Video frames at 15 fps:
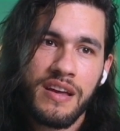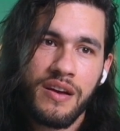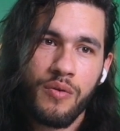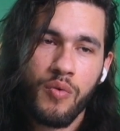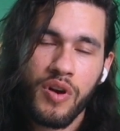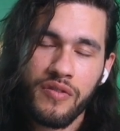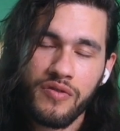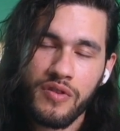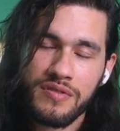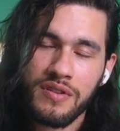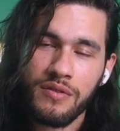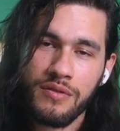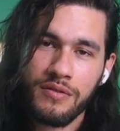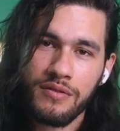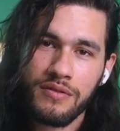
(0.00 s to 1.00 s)
one of those
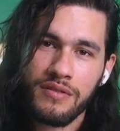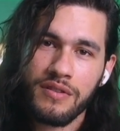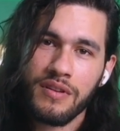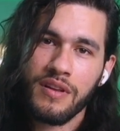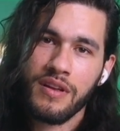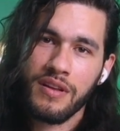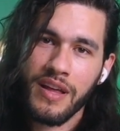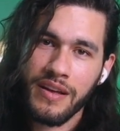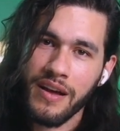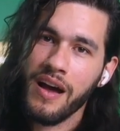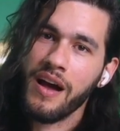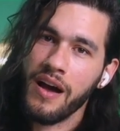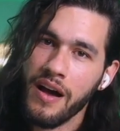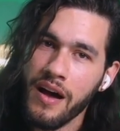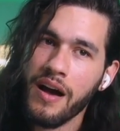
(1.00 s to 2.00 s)
little like
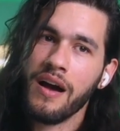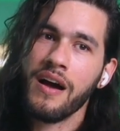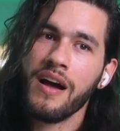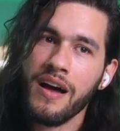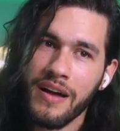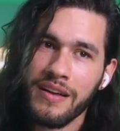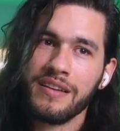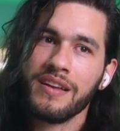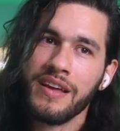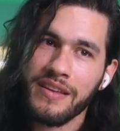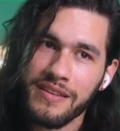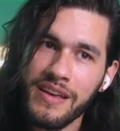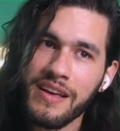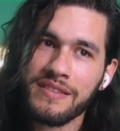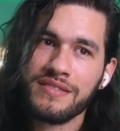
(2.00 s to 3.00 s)
uh-huh like
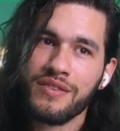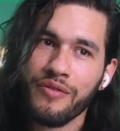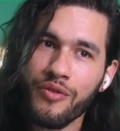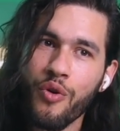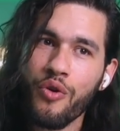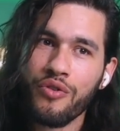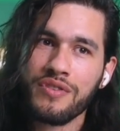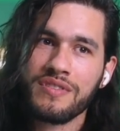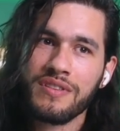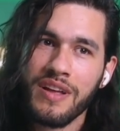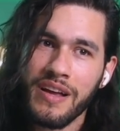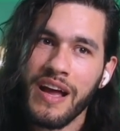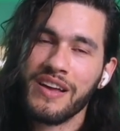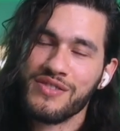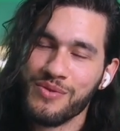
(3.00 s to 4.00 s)
yes uh-huh. of course
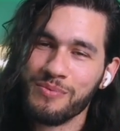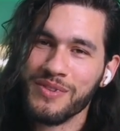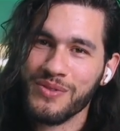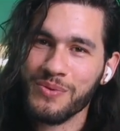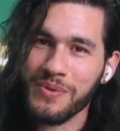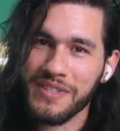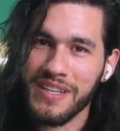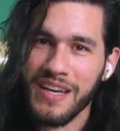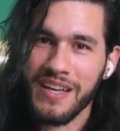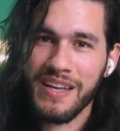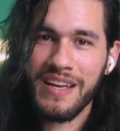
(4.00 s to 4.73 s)
like i should be doing that